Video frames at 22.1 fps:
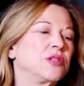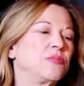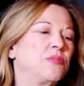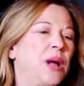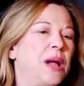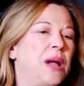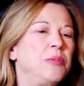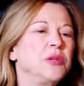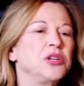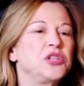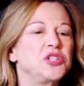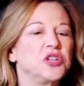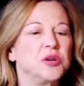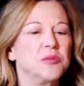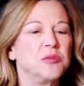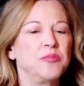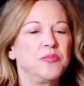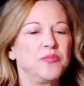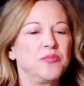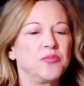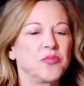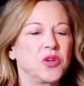
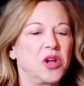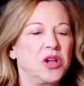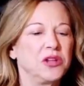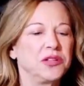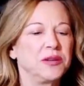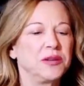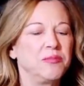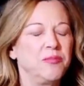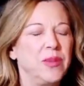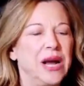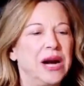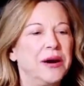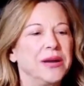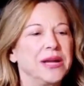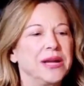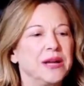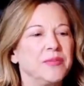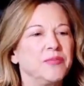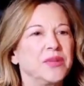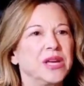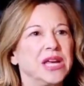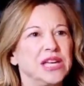publisher called it Marry
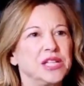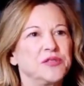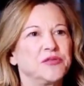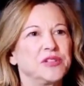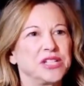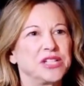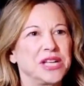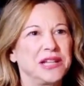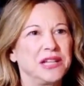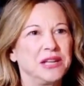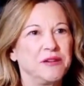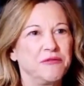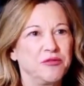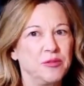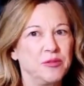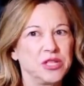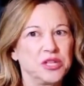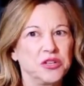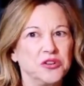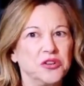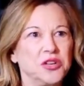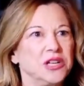Him, the case for settling for
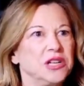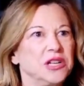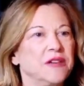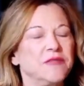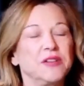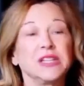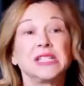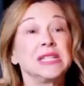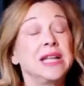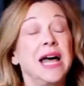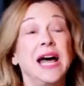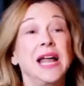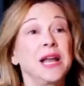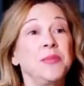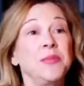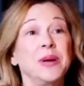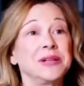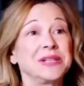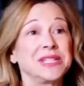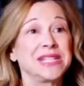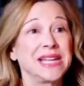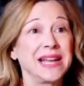Mr. Goodenough. It's not
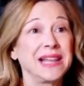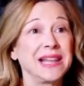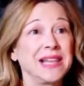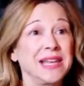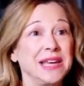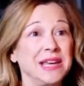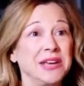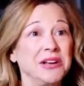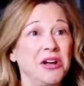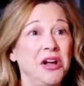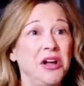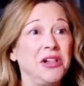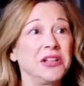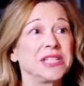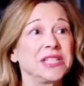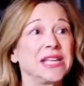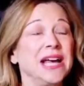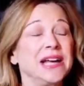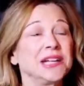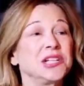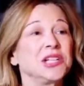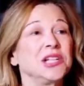about settling at all. It's
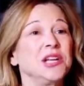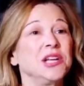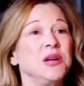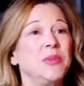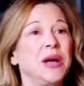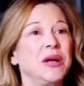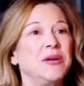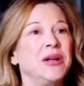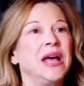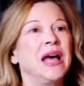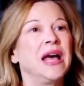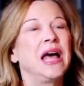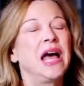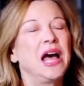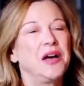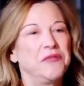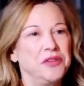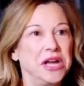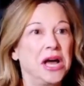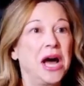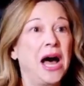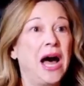actually about
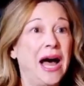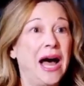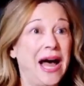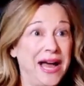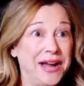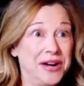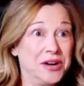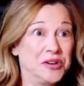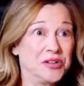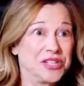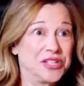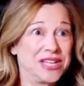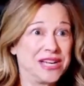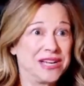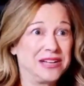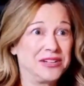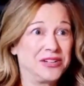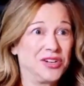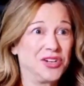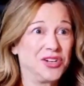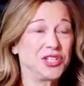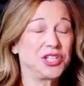having higher
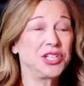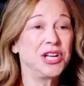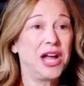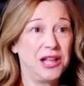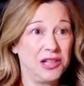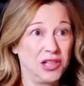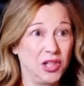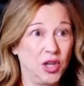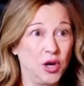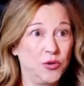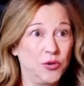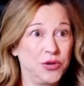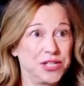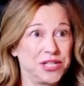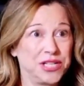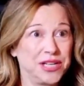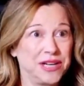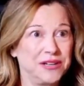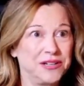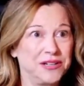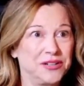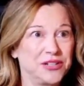standards, not lower
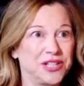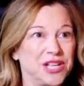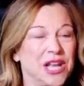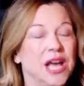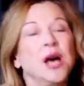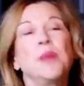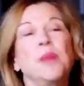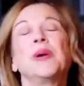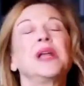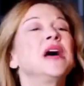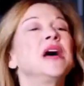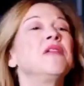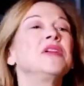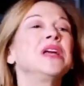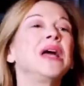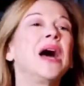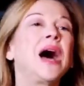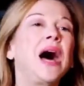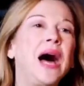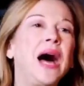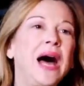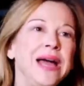standards, but having
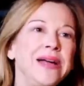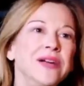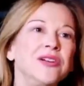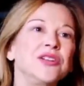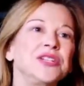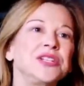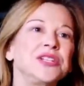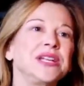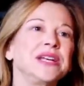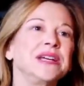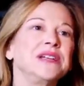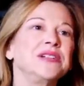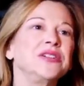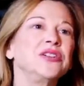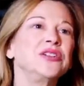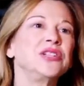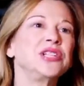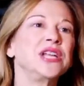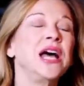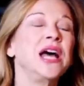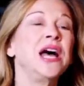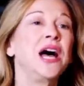higher
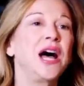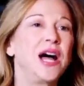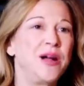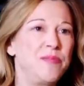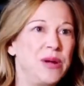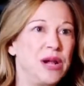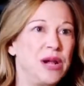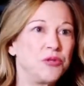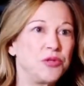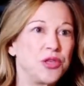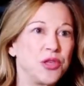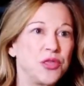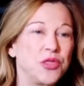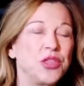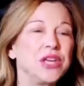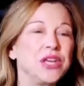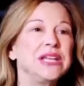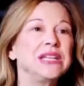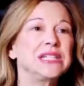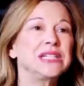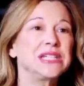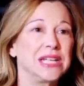standards about the
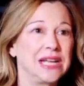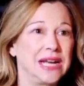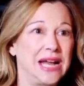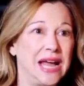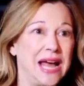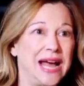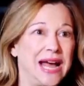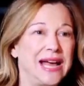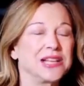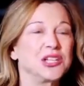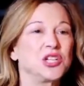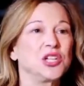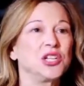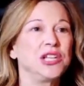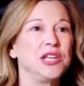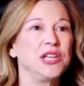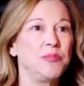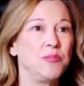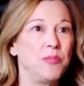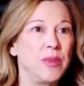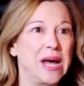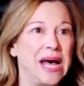things that
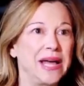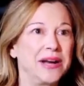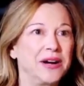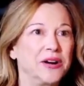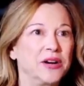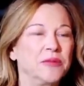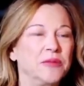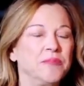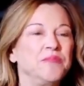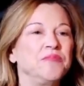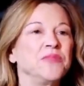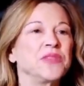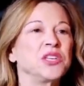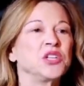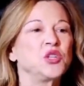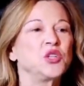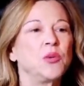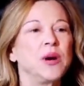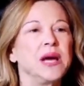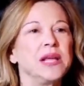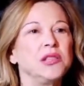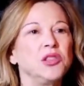actually matter.
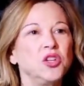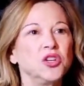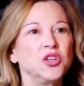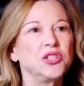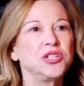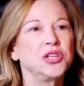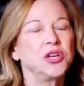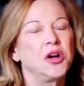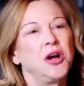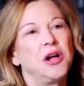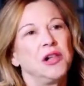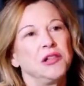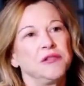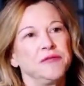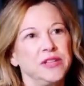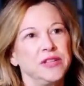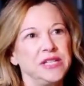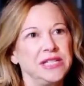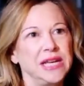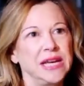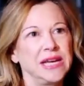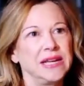So I looked at all of
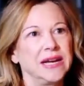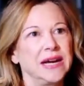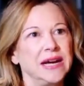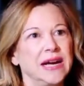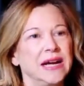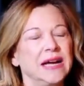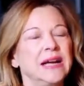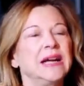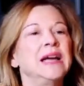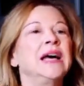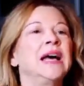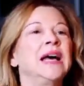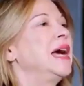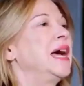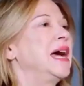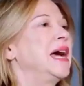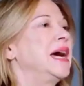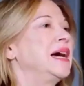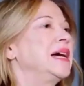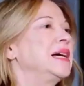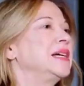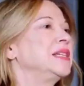the data
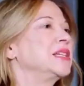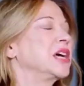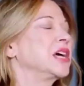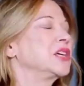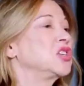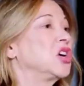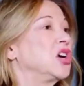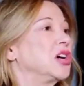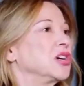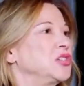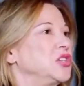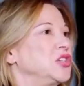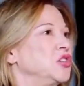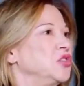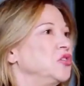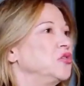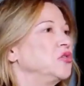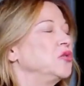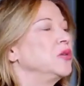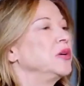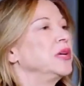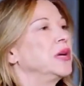and I talked
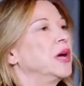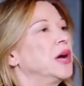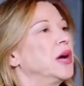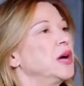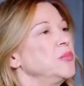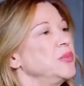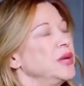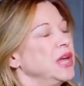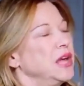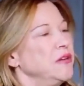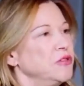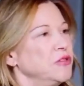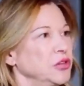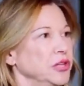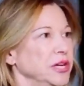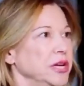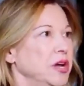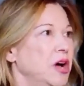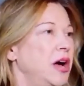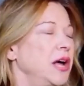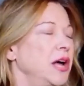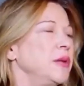to behavioral
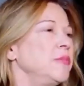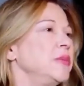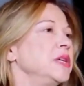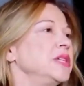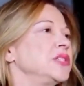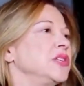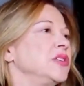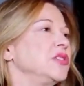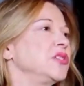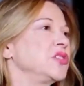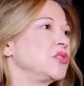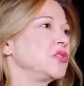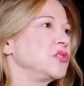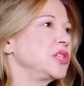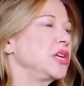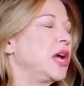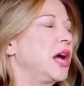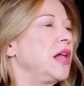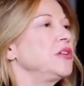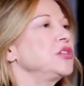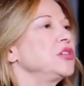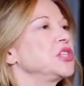economists and
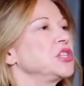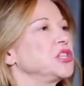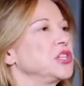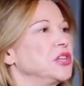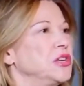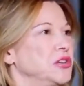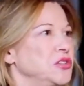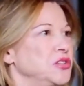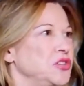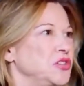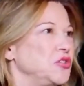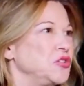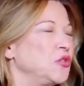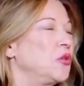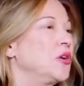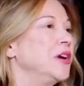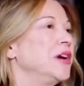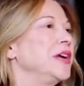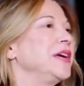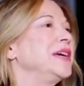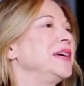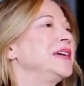sociologists and
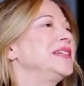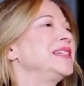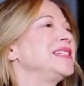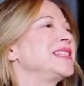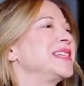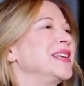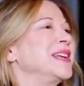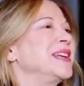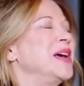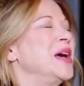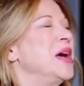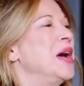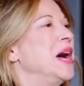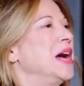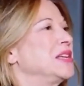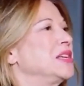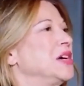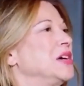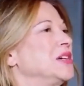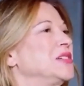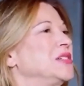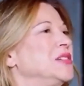historians. And I
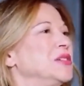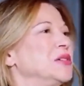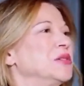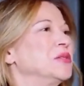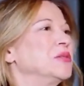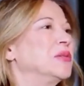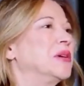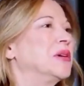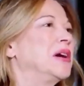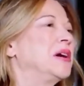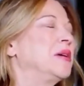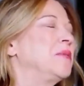talked to,